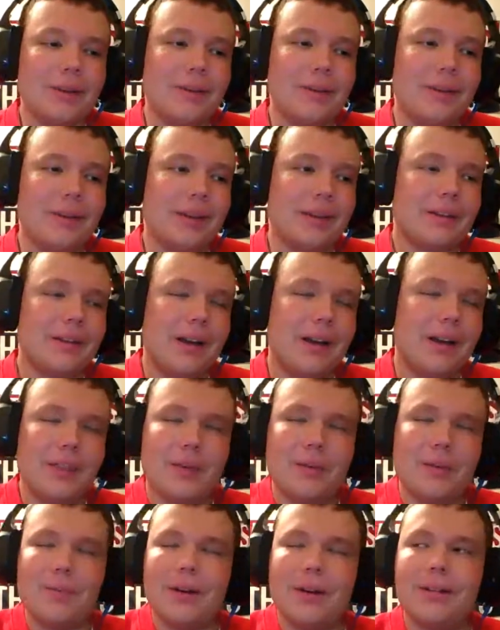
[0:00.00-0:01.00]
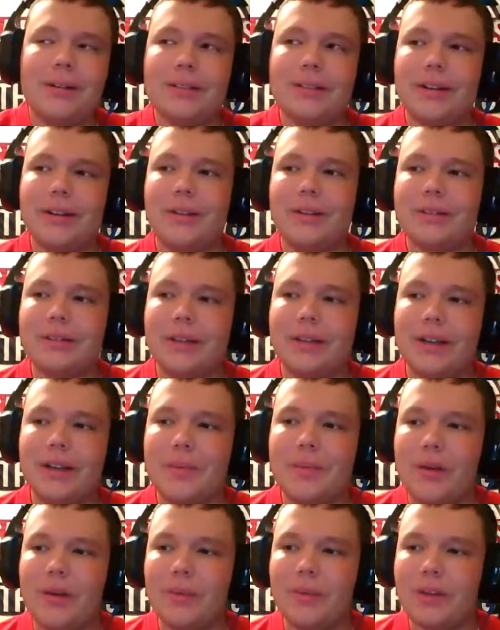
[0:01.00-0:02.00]
But I mean, like the other person I
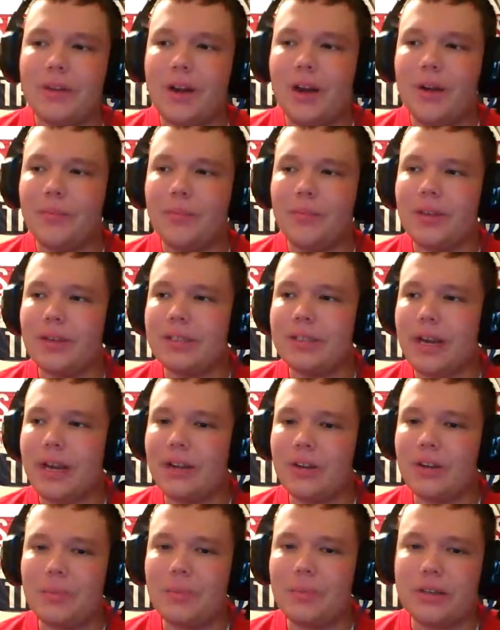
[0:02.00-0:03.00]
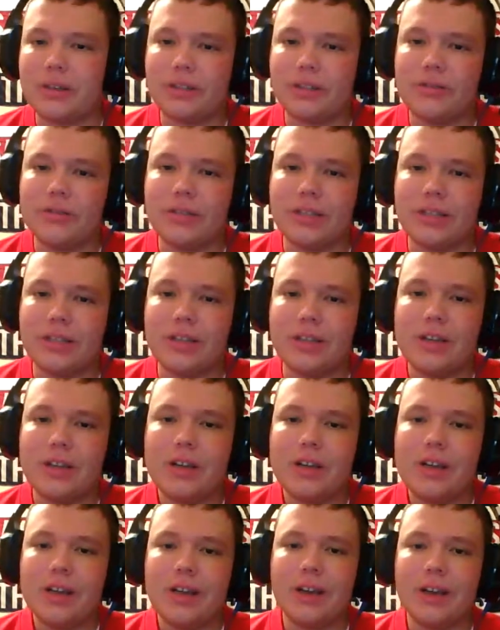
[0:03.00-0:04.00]
was thinking about would be Tyler
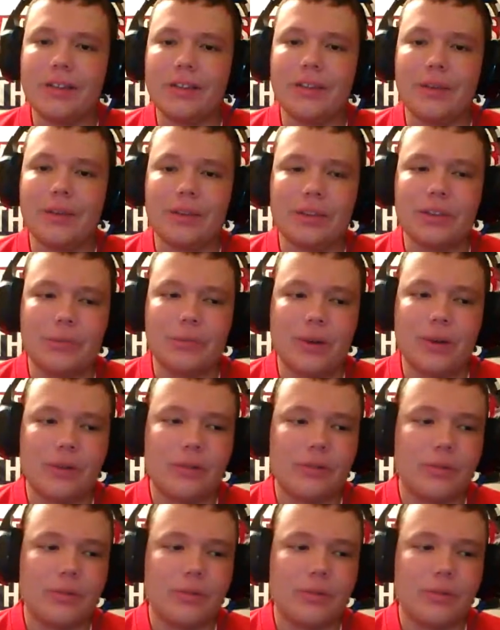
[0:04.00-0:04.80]
Bertuzzi, and I think